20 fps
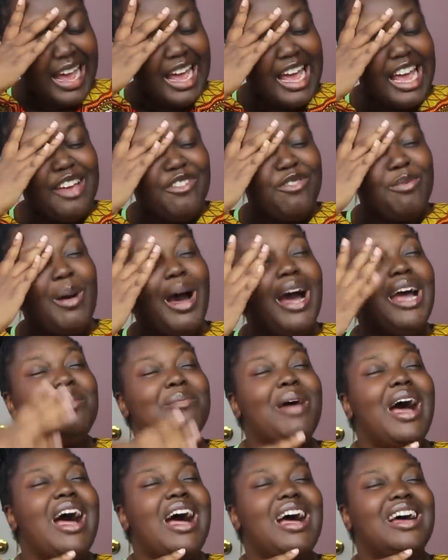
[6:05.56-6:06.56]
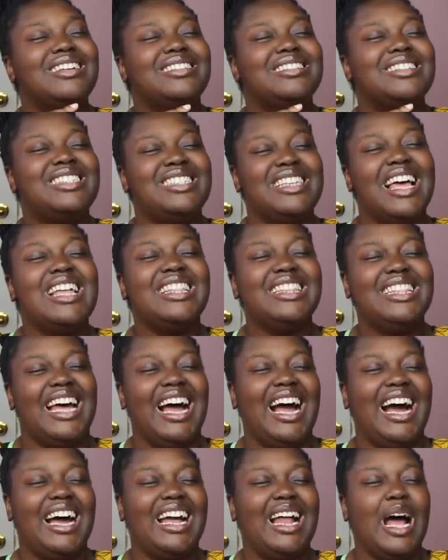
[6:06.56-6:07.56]
if my man said
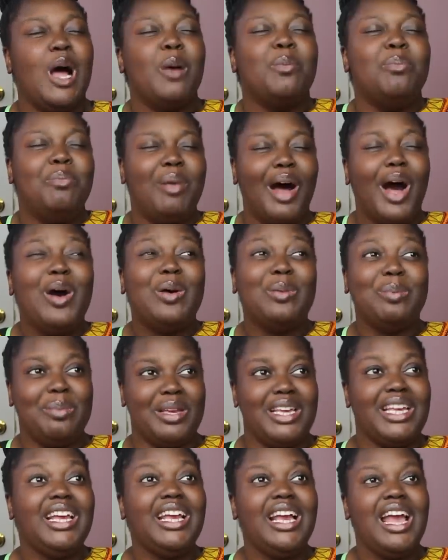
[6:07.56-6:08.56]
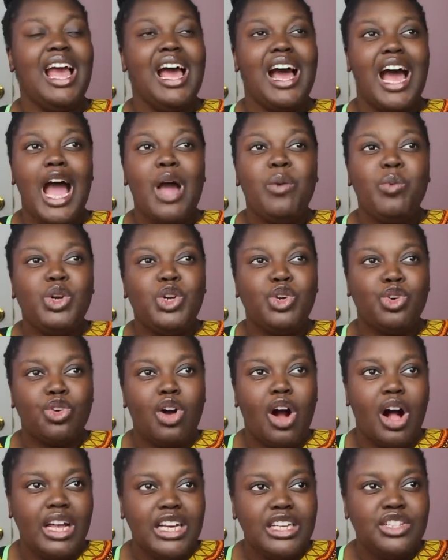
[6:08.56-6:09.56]
that about me, I would
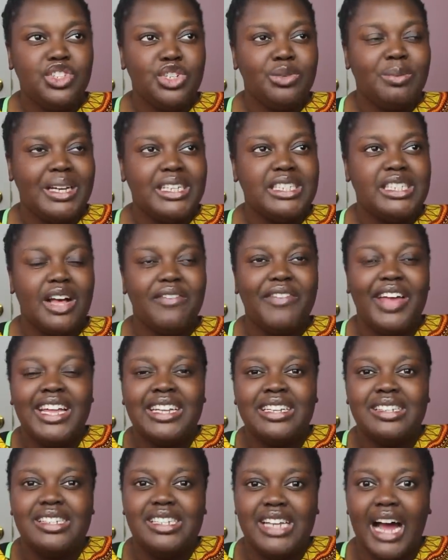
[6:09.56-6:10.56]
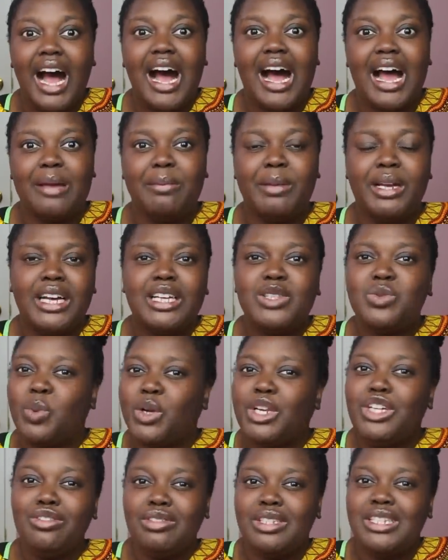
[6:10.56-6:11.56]
crawl into myself and die. Because
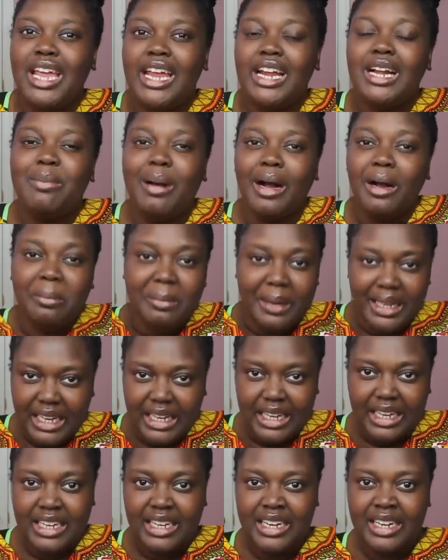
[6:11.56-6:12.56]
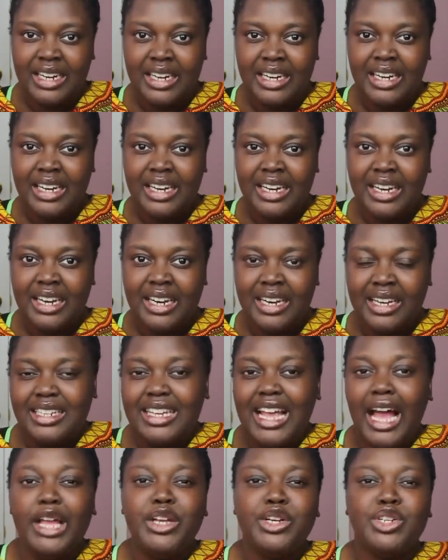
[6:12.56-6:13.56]
what are you saying about me?
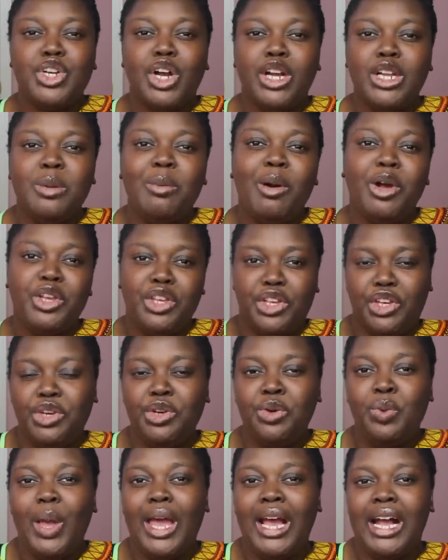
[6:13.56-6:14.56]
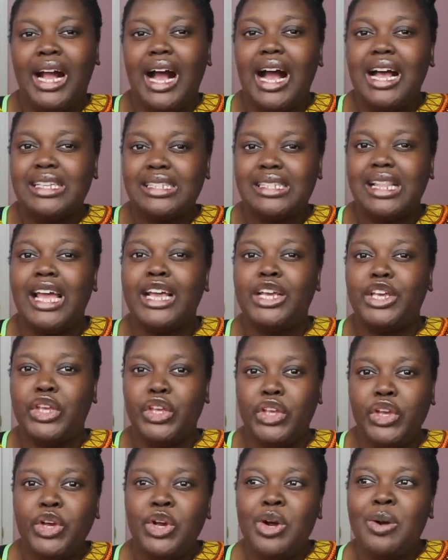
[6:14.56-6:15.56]
Yeah, you're talking about you and guys like
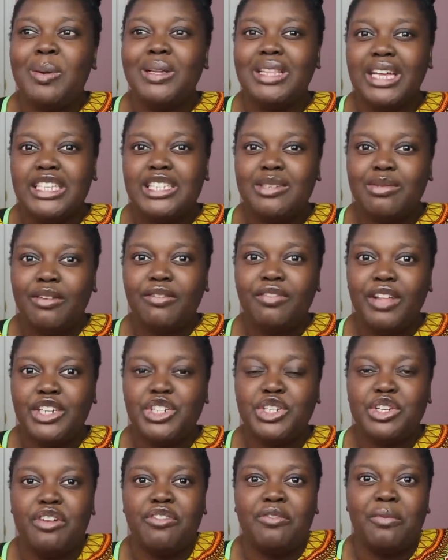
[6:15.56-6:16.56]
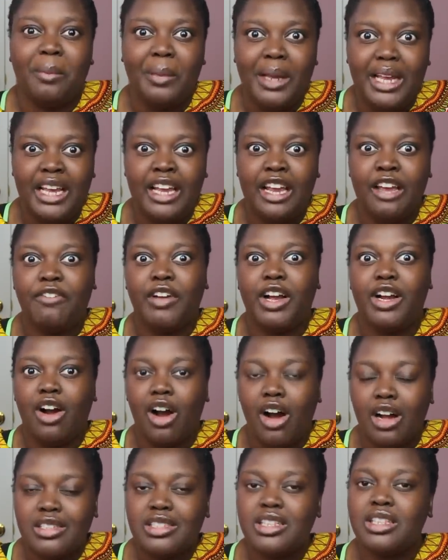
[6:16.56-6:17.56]
you, but that's a reflection of me if I
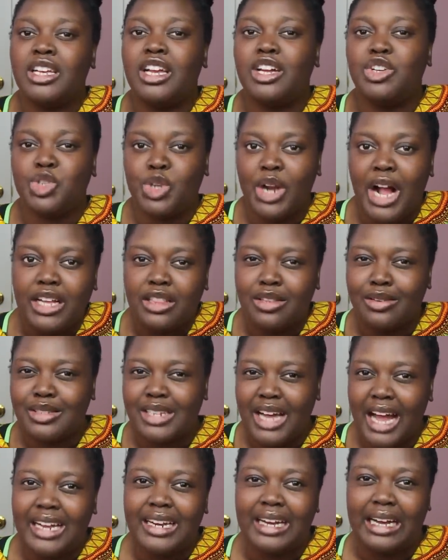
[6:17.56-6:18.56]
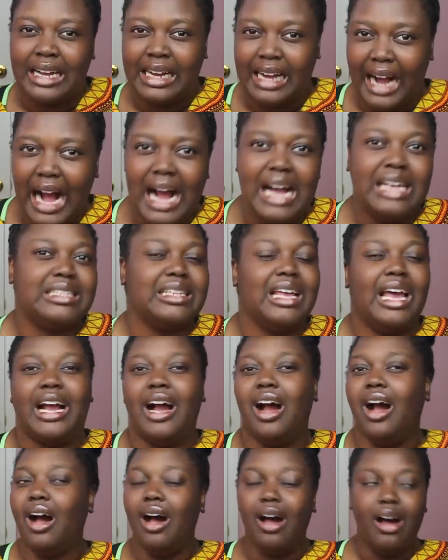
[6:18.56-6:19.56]
constantly attract those kind of guys. Like,
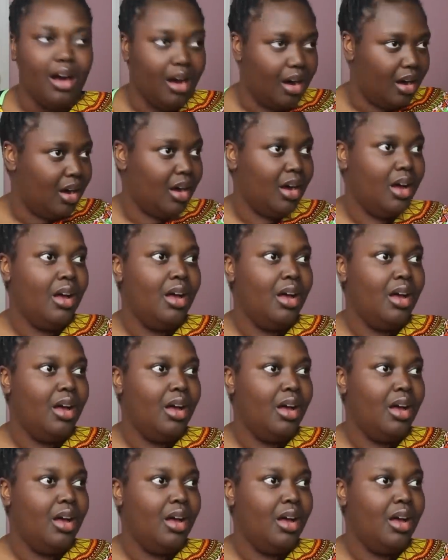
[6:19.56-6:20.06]
oh,